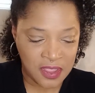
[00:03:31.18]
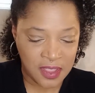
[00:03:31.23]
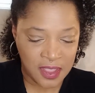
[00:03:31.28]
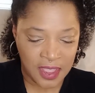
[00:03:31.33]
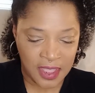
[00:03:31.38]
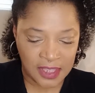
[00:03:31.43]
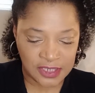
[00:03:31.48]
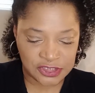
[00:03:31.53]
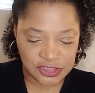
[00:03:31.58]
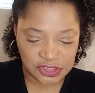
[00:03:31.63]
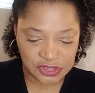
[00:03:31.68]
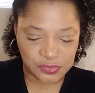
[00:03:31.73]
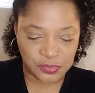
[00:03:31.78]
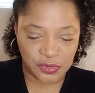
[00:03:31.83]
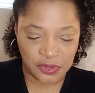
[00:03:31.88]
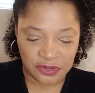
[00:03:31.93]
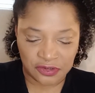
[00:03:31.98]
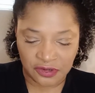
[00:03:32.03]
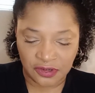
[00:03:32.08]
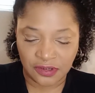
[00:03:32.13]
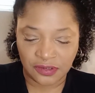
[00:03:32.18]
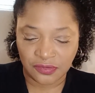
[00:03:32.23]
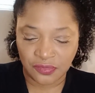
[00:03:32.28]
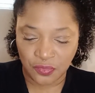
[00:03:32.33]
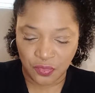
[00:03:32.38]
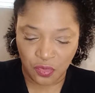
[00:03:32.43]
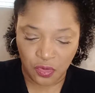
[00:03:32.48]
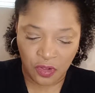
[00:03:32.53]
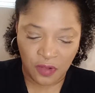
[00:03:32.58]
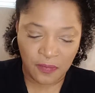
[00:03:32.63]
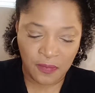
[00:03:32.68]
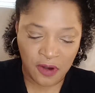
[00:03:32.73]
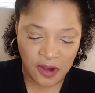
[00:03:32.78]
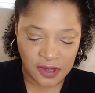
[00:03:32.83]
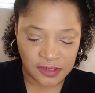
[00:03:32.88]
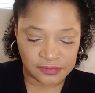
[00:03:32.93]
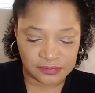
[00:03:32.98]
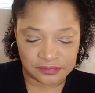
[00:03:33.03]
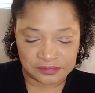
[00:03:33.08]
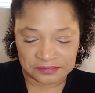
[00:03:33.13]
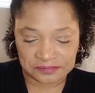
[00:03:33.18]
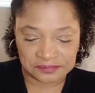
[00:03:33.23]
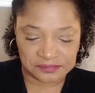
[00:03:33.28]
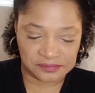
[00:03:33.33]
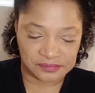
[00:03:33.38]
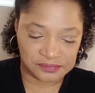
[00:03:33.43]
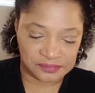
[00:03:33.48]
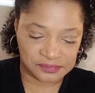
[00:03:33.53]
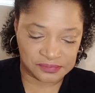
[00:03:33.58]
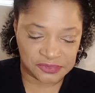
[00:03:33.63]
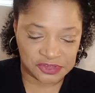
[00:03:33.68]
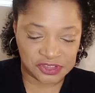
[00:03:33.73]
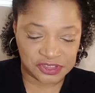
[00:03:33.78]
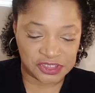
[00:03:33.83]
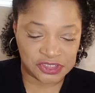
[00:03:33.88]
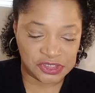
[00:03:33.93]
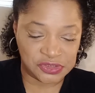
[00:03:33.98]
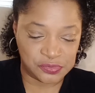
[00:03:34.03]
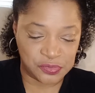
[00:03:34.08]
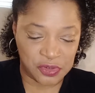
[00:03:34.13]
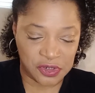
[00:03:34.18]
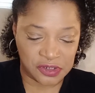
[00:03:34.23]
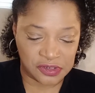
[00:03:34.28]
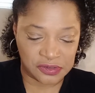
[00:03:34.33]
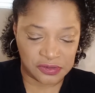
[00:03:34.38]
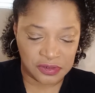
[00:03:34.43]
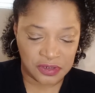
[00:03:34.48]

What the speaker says: And she's wearing her little Walmart. She says she's wearing,